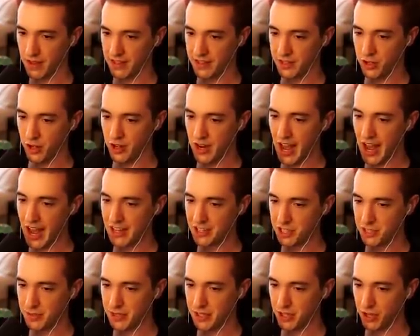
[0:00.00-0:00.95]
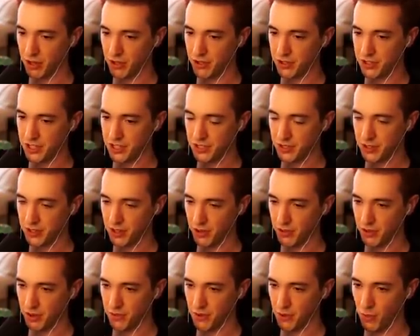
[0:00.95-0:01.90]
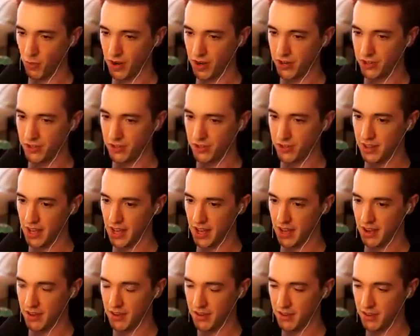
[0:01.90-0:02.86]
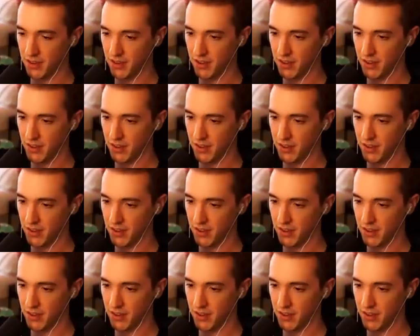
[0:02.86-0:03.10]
It could actually be Koji, so I don't know if I want to do that.